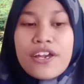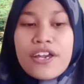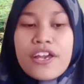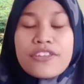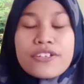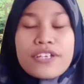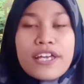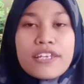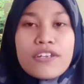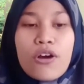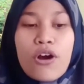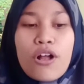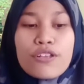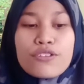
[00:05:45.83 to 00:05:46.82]
It can
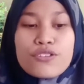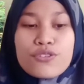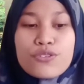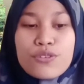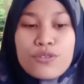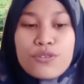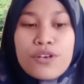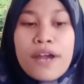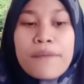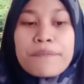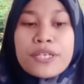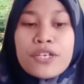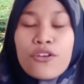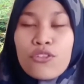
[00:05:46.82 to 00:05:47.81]
also
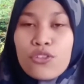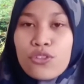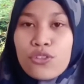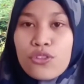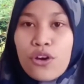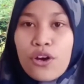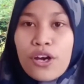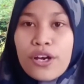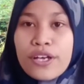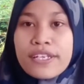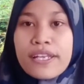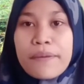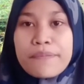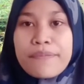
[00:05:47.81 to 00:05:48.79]
be
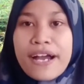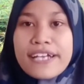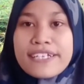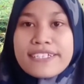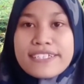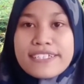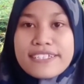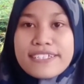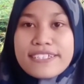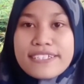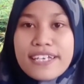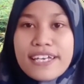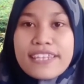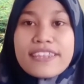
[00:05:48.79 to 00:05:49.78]
done by
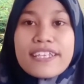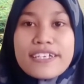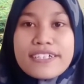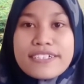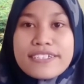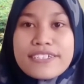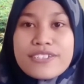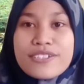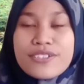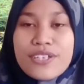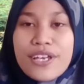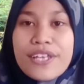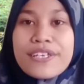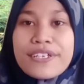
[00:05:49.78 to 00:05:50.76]

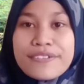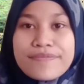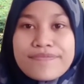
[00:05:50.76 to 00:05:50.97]
shedding.